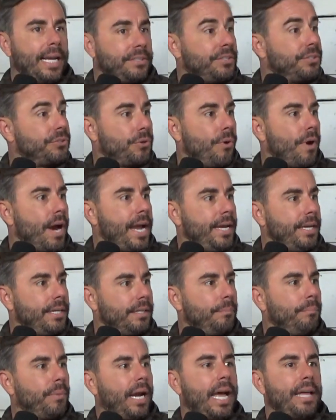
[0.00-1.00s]
is great,
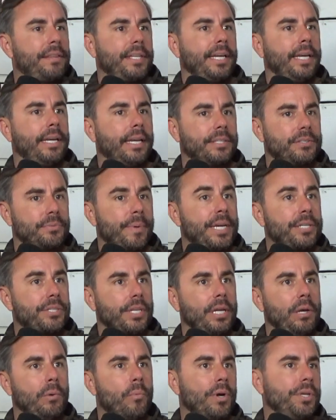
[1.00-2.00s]
but I think
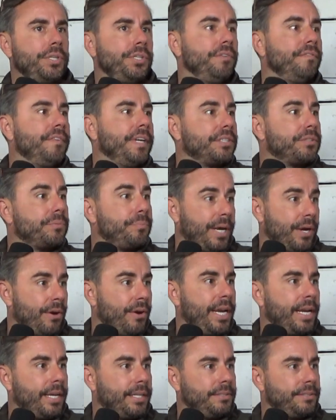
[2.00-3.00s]
especially once you've
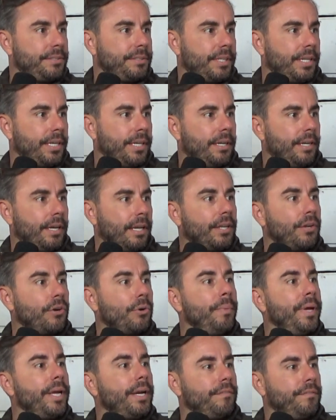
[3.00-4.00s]
experienced a little
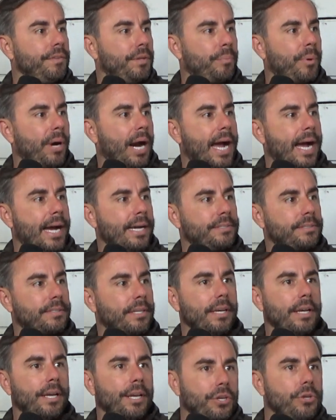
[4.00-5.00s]
bit of the prize,
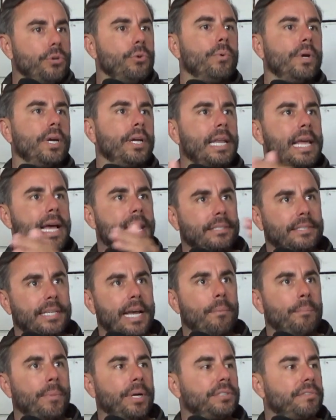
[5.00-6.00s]
you realize how
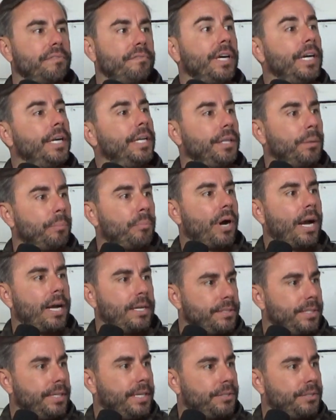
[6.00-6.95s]
much fun the process